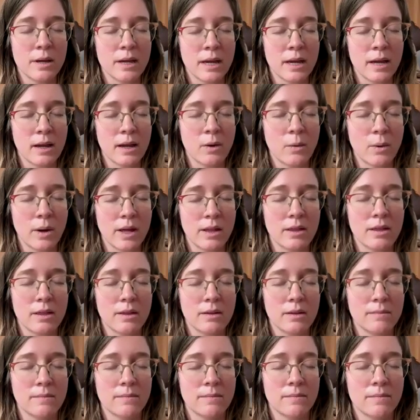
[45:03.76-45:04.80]
being
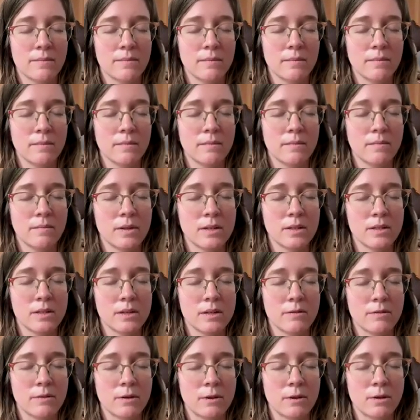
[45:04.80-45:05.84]
with this
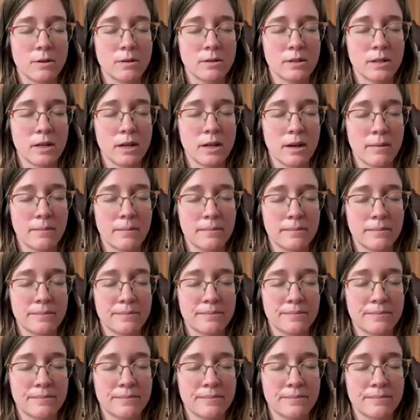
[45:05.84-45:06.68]
difficulty.